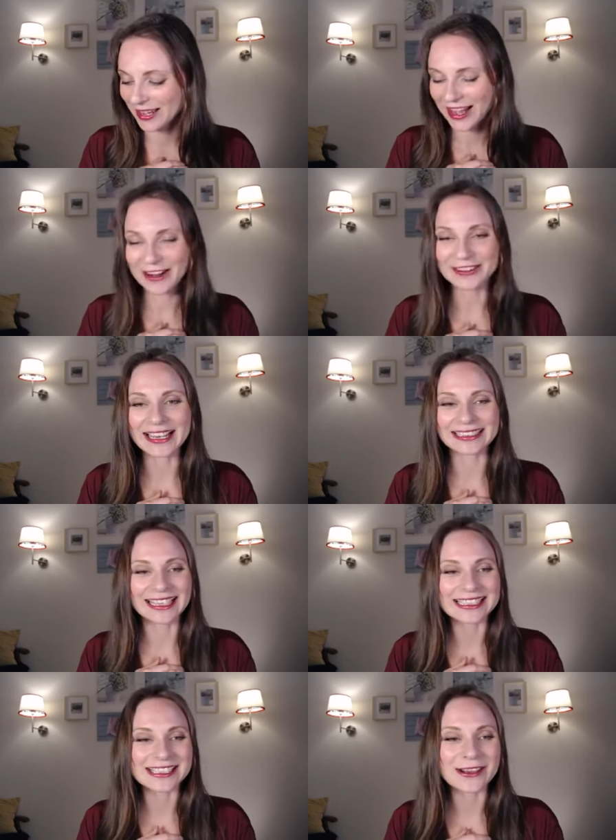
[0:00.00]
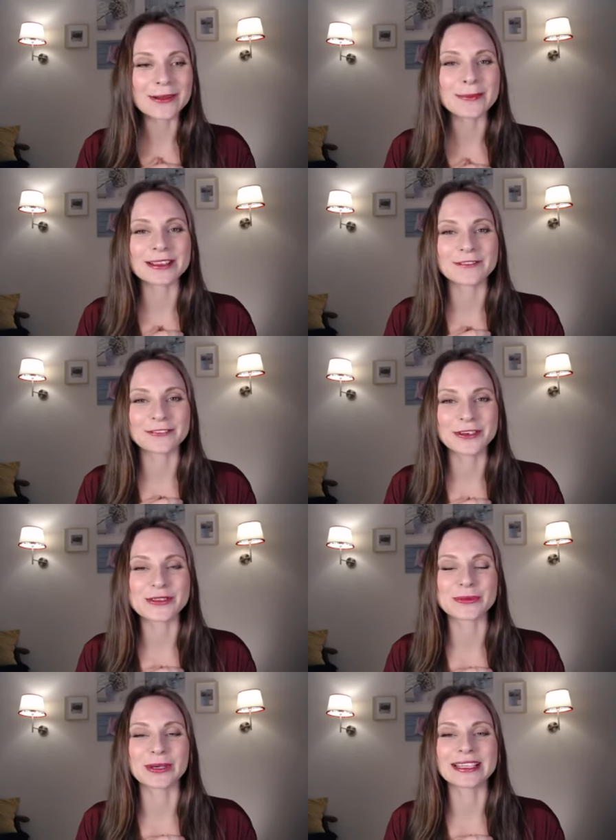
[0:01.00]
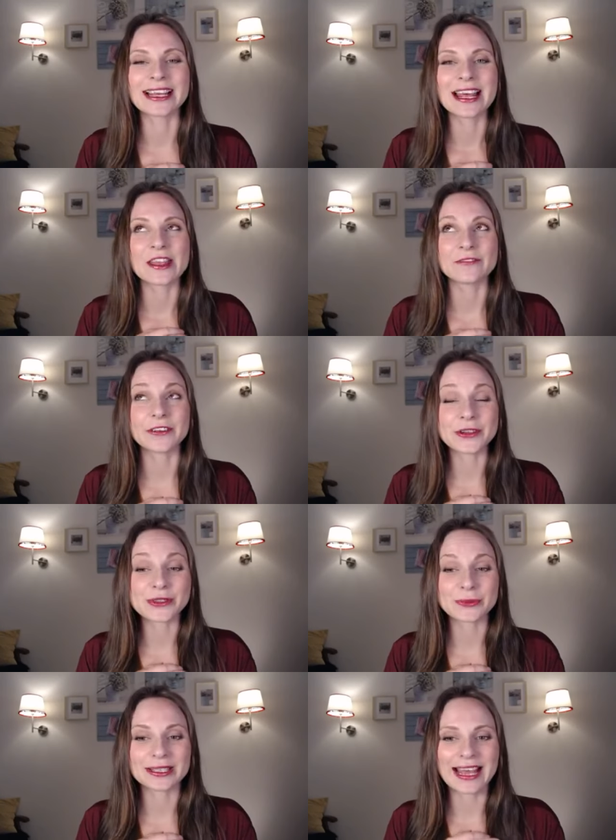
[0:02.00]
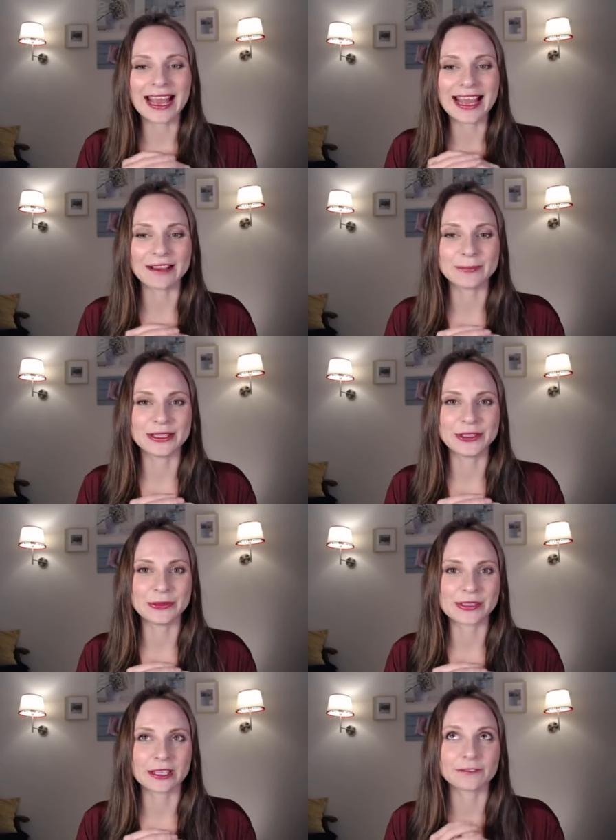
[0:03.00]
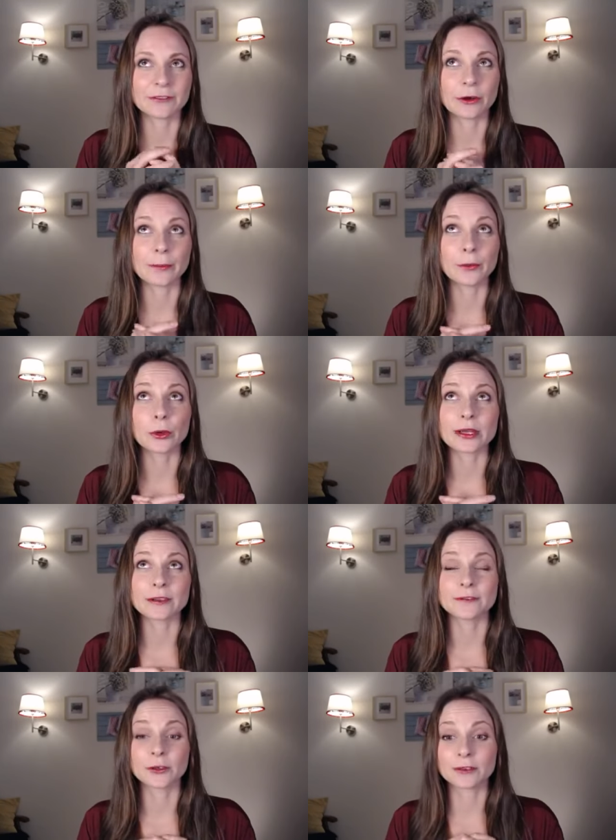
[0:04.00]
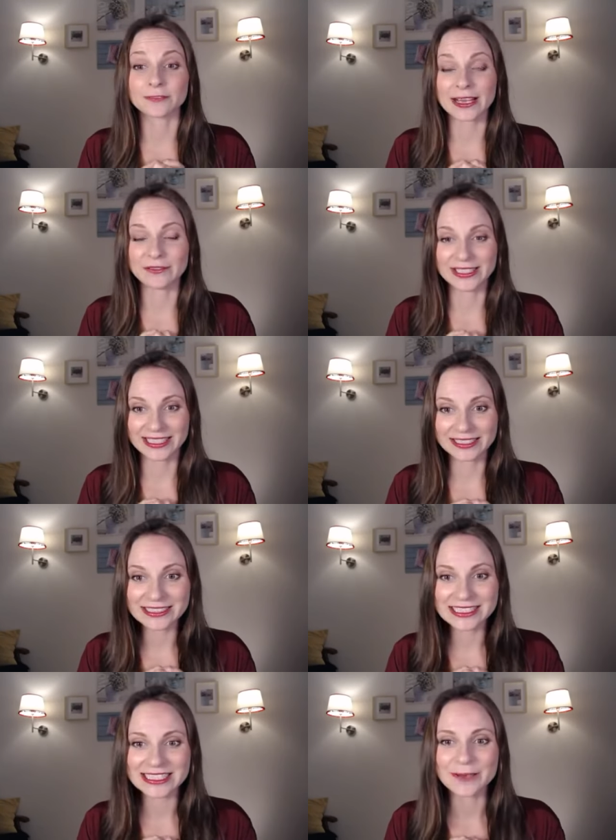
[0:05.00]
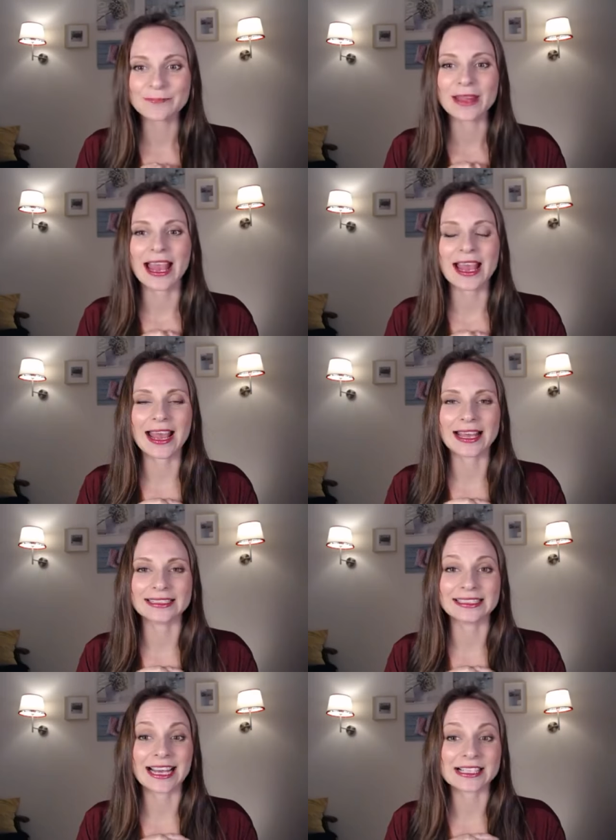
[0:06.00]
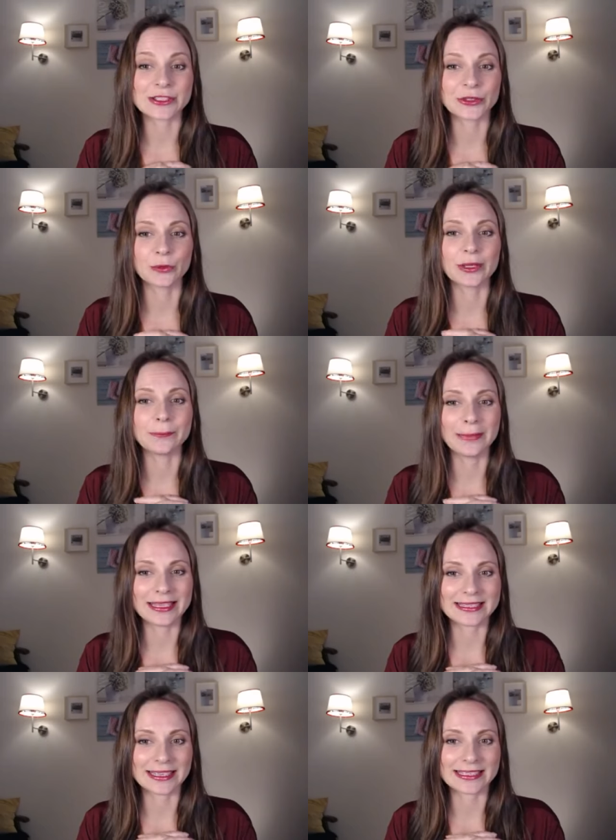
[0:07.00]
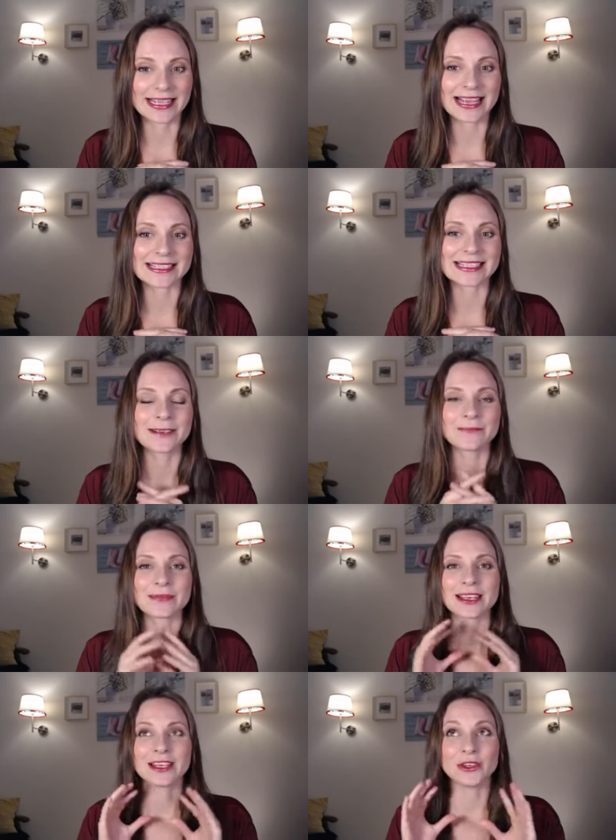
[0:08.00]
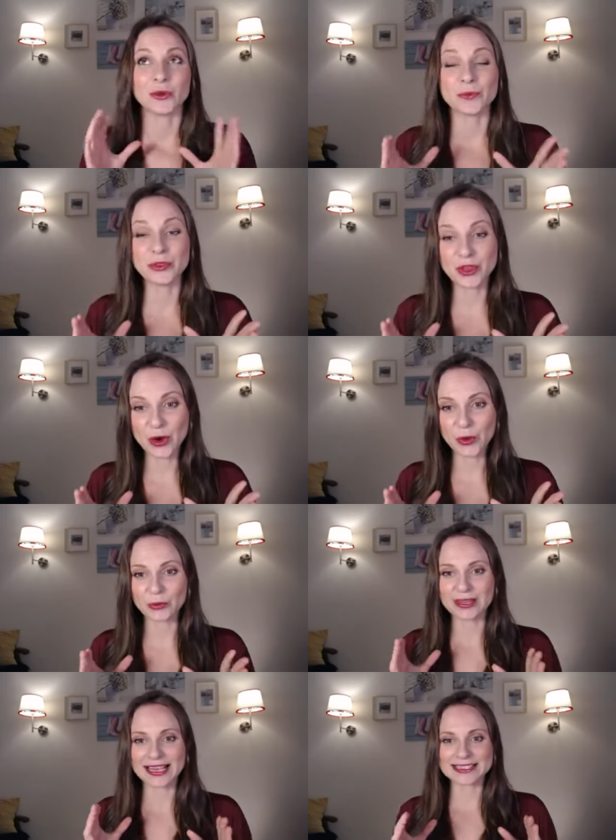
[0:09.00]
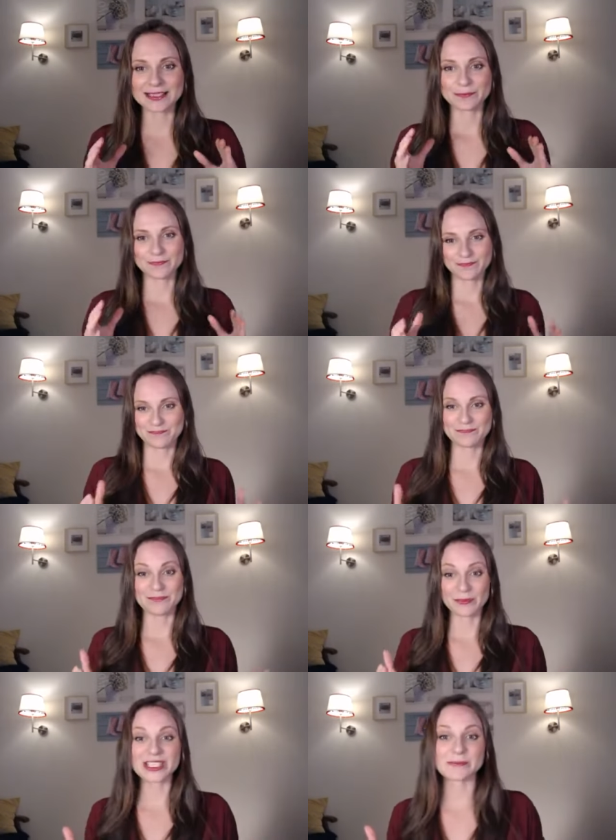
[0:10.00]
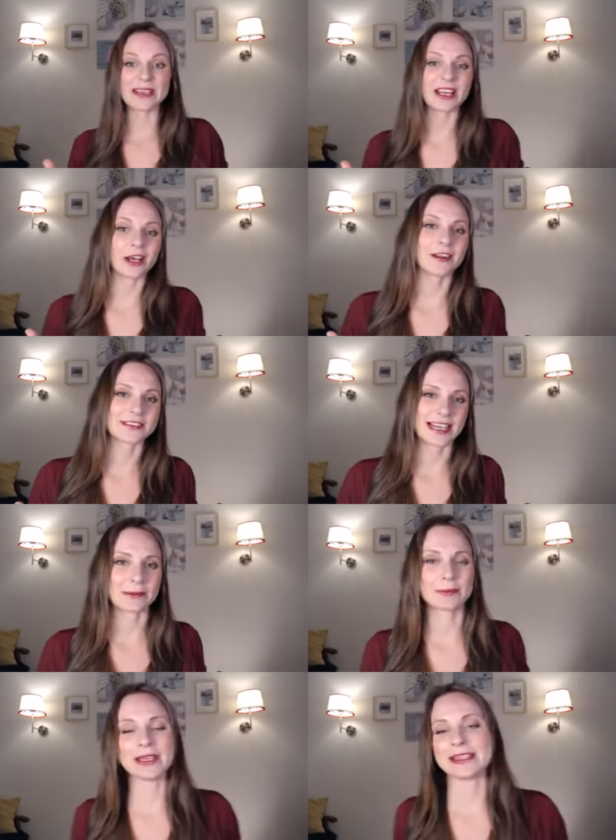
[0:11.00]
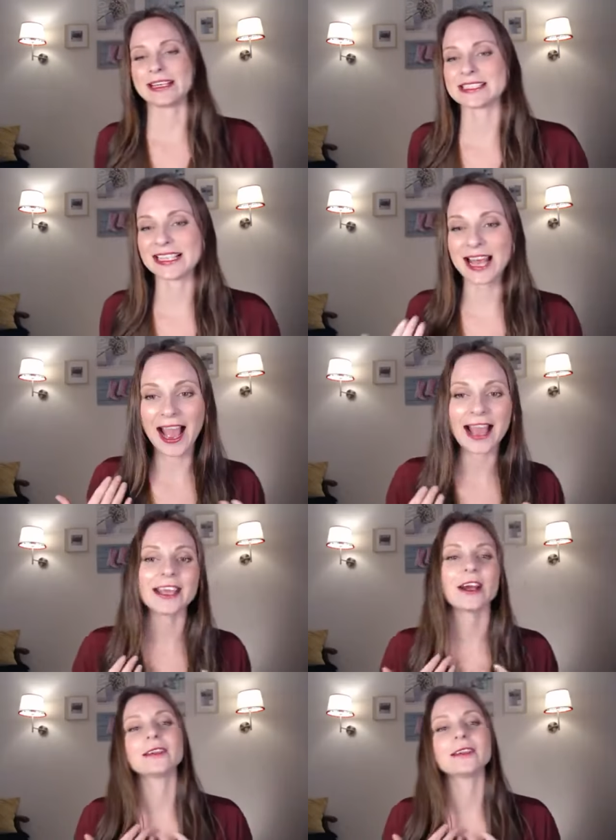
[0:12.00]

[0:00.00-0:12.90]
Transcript: All right, let's talk about the first one. The first one I have been using for more than 4 or 5 years. And it has to do with meetings. As you know that we spend a lot of time in meetings, and I